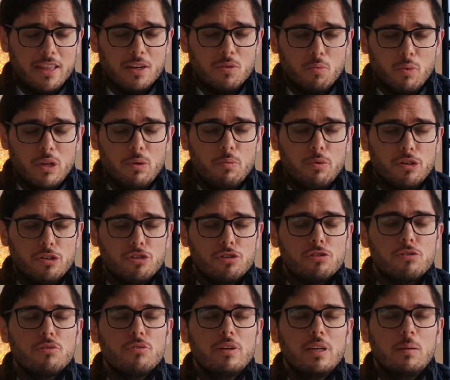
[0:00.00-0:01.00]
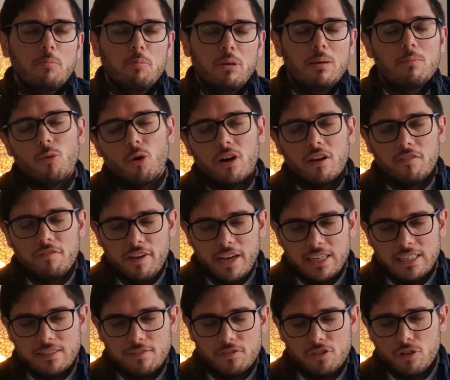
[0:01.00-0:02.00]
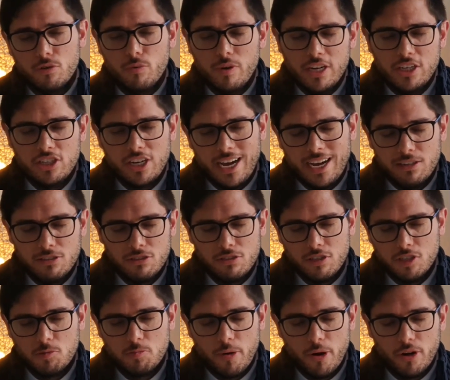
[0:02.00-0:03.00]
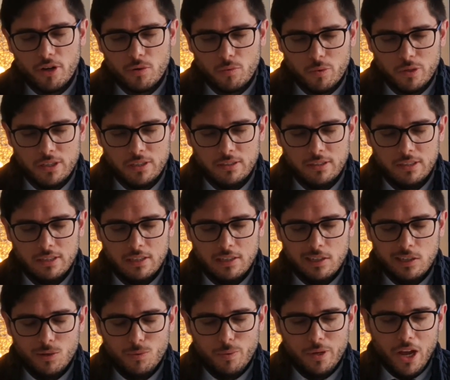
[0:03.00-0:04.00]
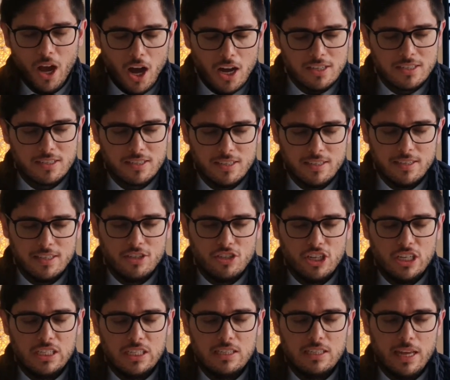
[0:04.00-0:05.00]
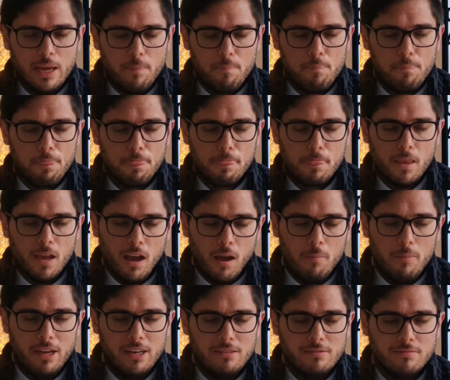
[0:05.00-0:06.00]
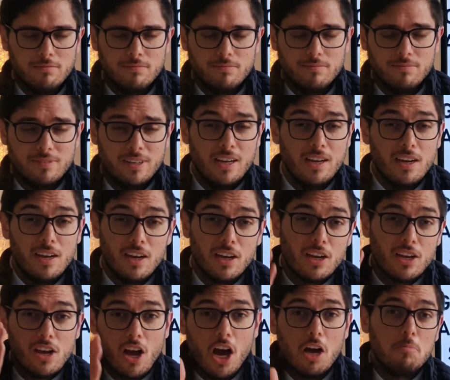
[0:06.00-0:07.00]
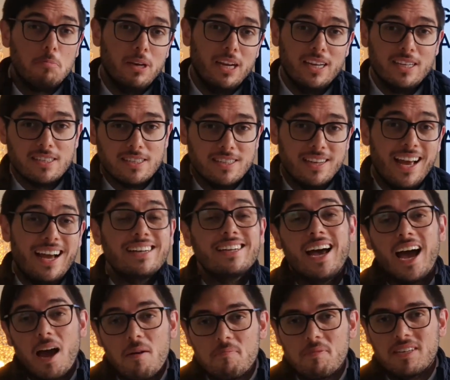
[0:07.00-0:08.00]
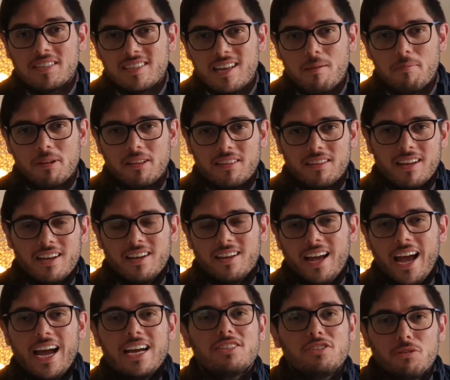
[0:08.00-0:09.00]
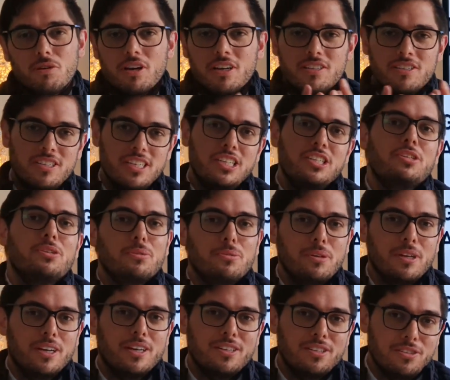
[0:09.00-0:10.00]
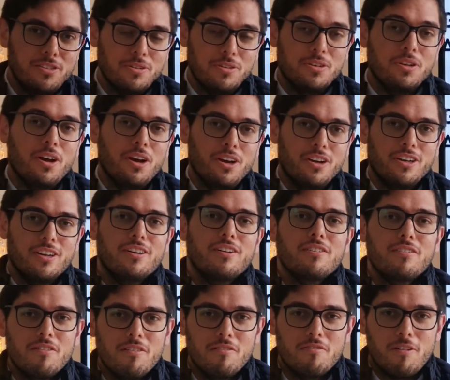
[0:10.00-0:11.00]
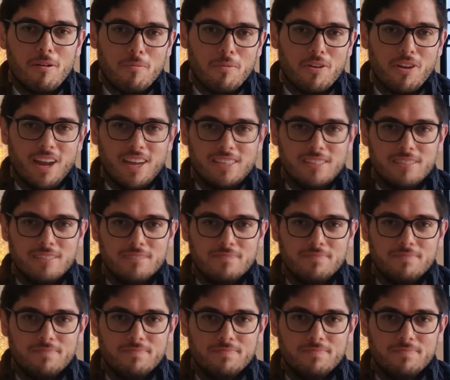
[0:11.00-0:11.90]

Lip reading: that we would truly be more effective to reach out to this broken world. We ask this in Jesus' name. Amen. God bless and happy Sabbath as you continue to learn from Christ.